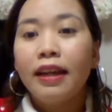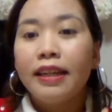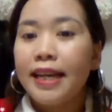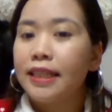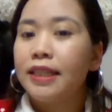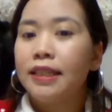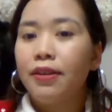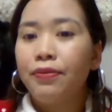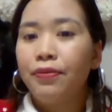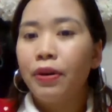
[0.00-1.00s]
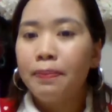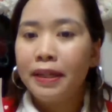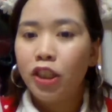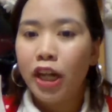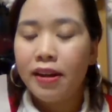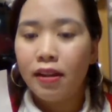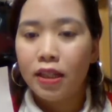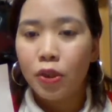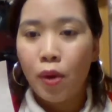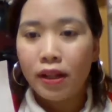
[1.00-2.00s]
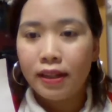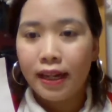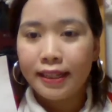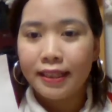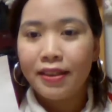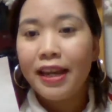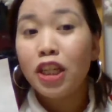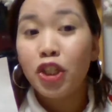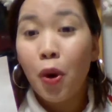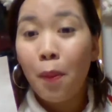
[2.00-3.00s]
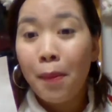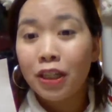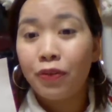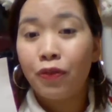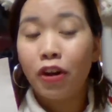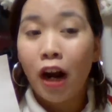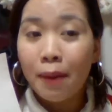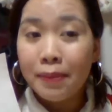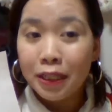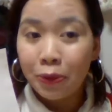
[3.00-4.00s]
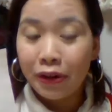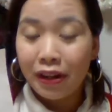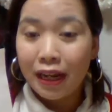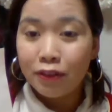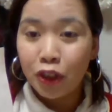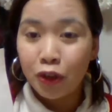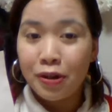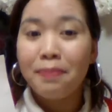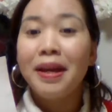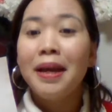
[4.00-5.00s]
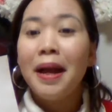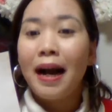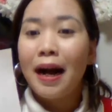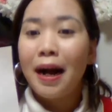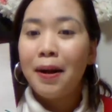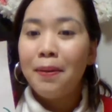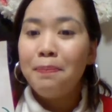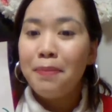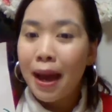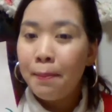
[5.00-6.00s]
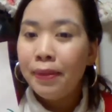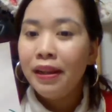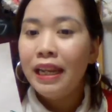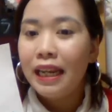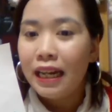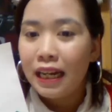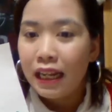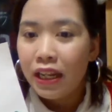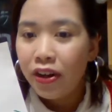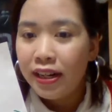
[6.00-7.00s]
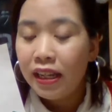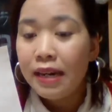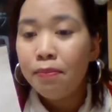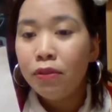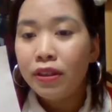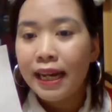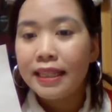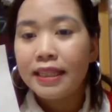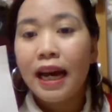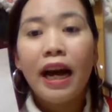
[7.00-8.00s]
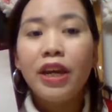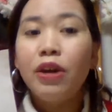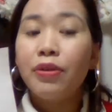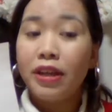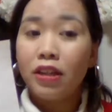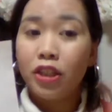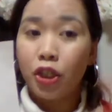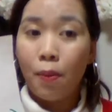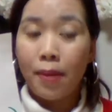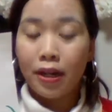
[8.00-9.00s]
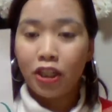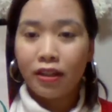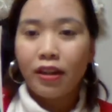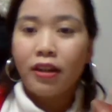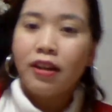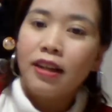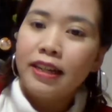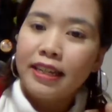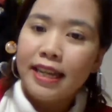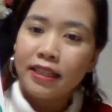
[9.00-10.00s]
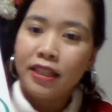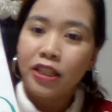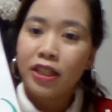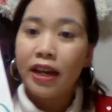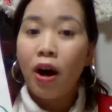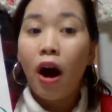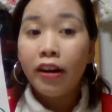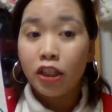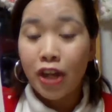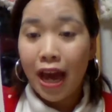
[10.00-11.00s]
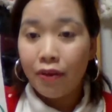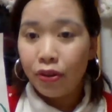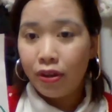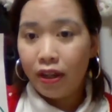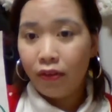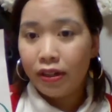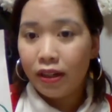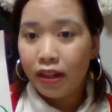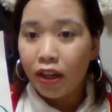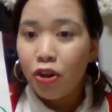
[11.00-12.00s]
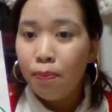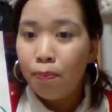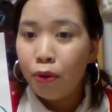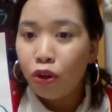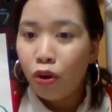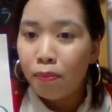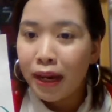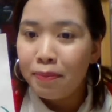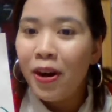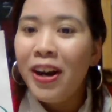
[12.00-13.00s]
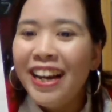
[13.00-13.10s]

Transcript: Yes, very big channel as well, guys. Thank you so much for coming to our live stream. Leonalin Mutya Tayon, thank you so much. Yes, it's an honor to have you here, really. Yung puto maimo.